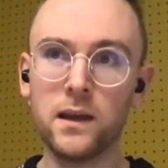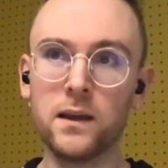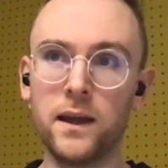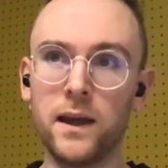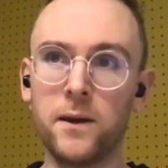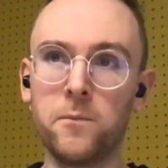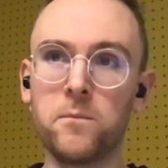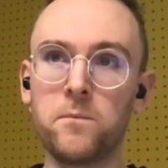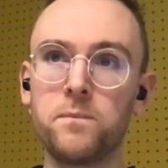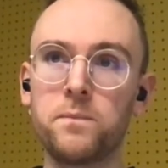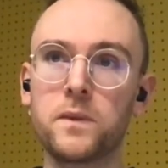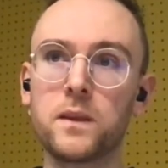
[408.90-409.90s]
Um,
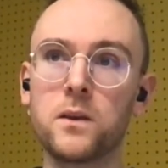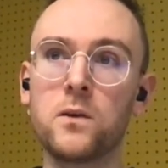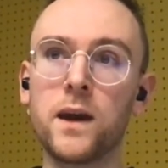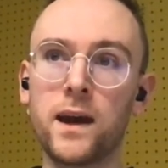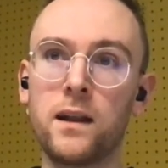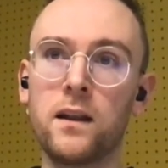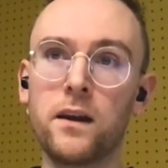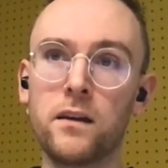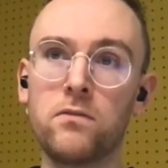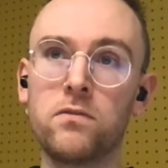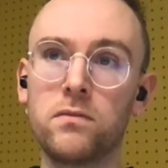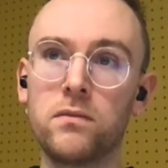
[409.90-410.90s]
you get a lot of
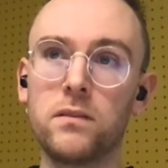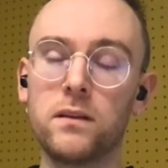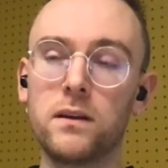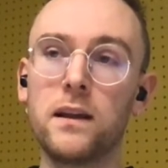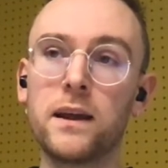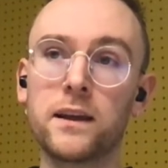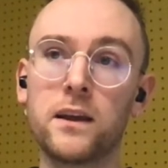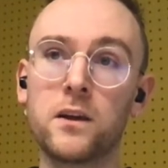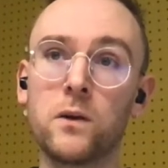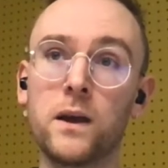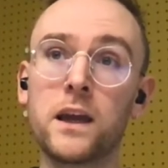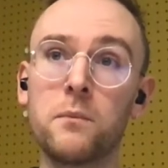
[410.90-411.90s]
like
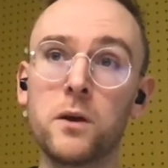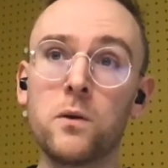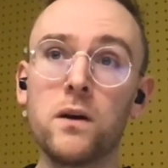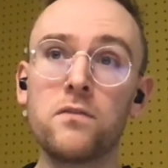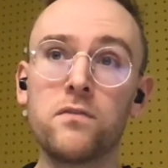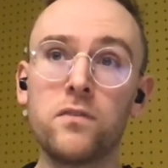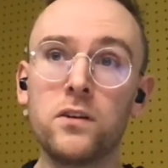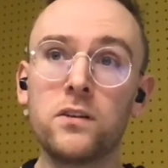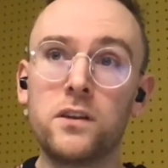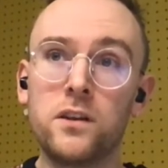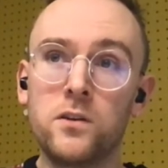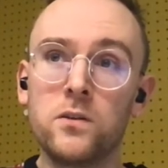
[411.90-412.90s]
it can be quite fun
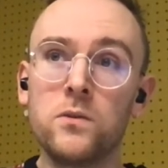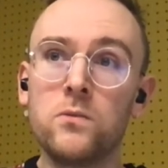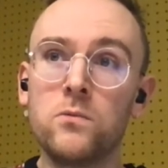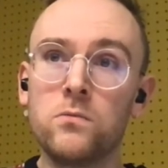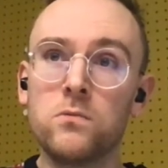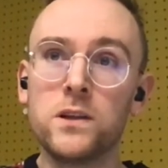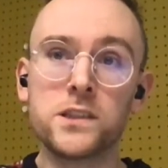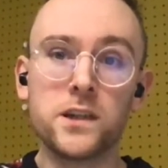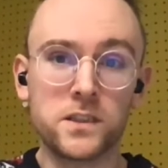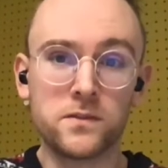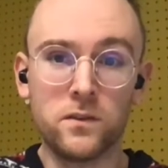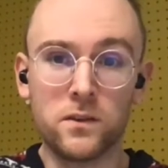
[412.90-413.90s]
to do research
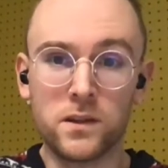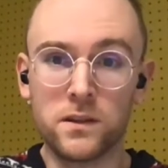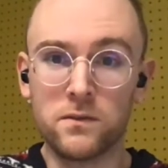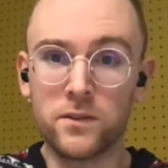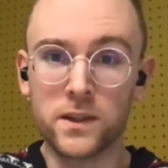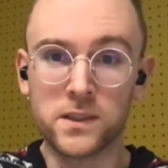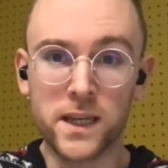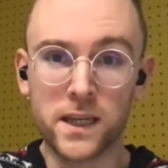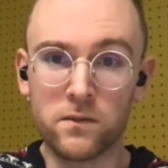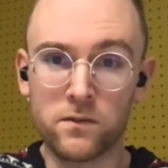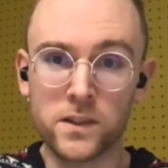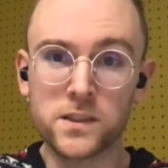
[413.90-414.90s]
for the for the sake
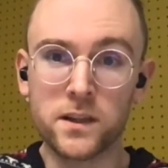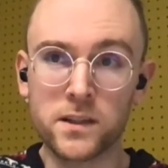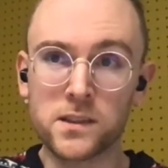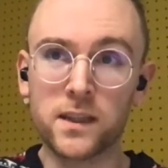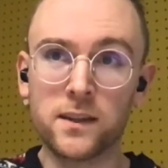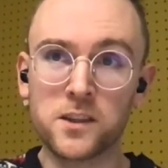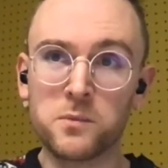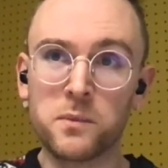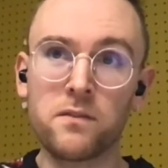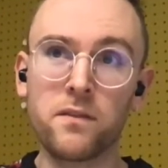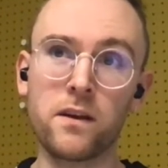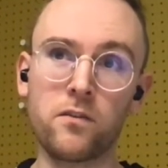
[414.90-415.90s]
of research. There's something
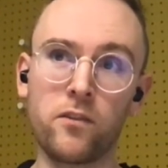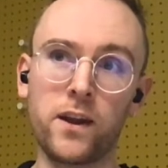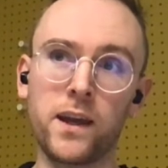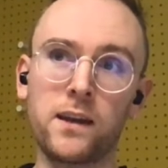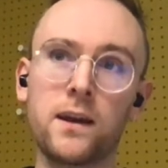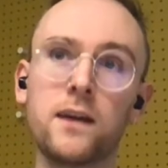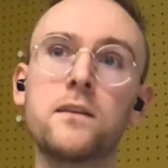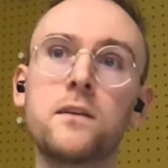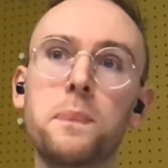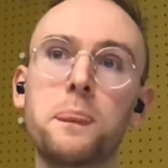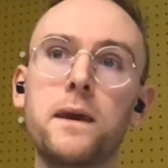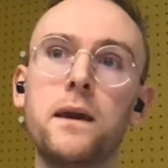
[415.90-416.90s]
very freeing in that.
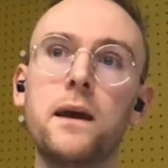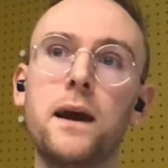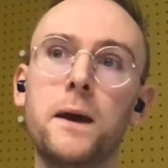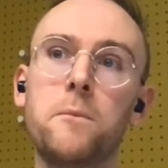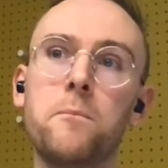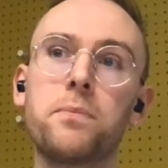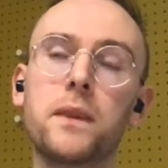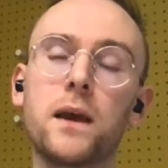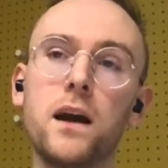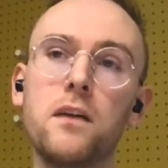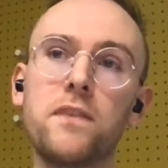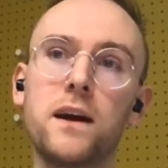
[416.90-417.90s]
Um, I
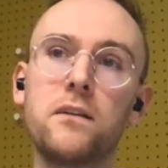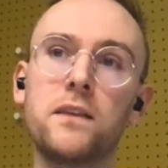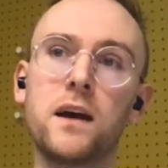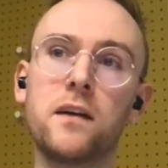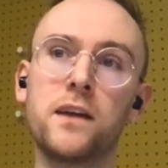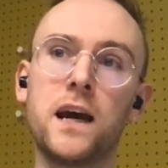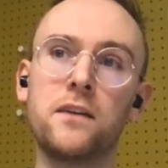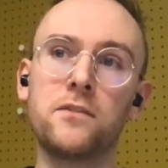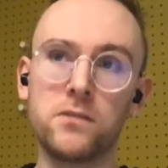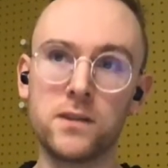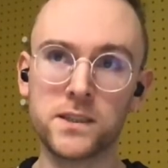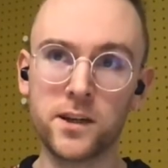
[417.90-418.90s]
found that after
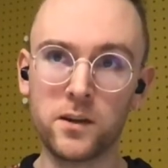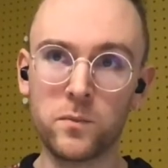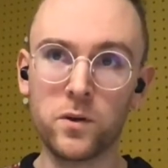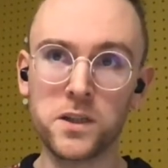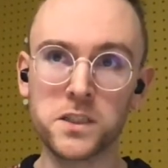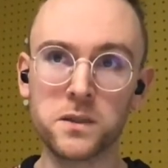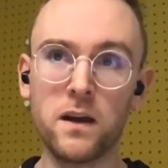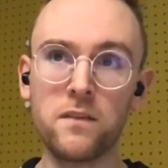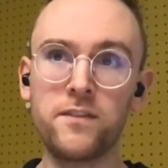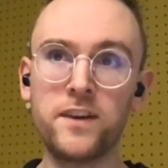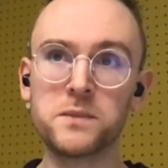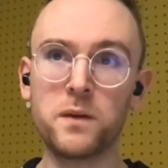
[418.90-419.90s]
a certain point, so I
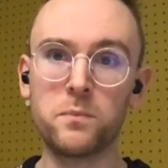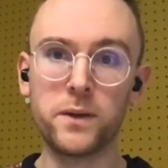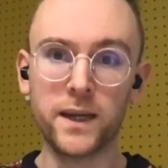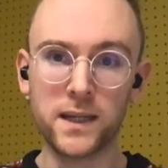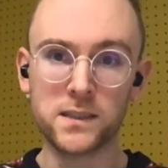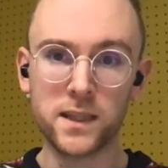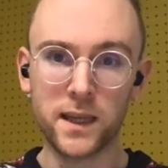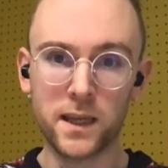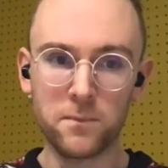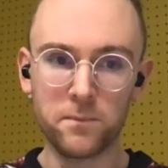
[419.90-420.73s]
finished my PhD,